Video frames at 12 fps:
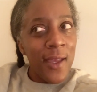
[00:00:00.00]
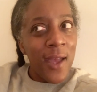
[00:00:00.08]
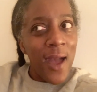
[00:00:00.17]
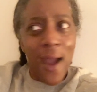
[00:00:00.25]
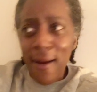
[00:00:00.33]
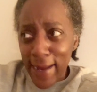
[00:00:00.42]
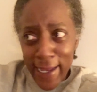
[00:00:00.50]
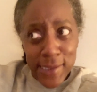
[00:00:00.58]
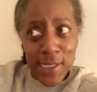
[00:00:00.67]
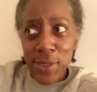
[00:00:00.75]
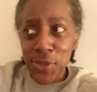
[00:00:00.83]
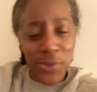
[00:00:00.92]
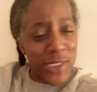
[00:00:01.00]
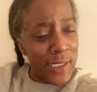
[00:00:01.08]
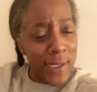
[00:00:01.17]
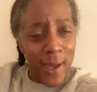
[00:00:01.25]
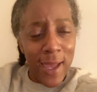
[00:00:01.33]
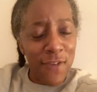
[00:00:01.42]
Our ancestors did
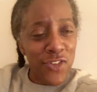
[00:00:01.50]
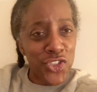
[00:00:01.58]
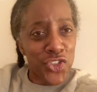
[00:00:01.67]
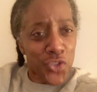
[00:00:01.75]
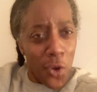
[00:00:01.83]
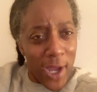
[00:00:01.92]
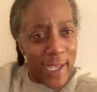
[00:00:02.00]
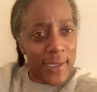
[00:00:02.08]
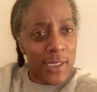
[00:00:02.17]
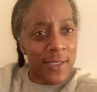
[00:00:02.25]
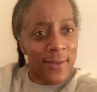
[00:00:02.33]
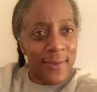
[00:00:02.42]
not have a choice,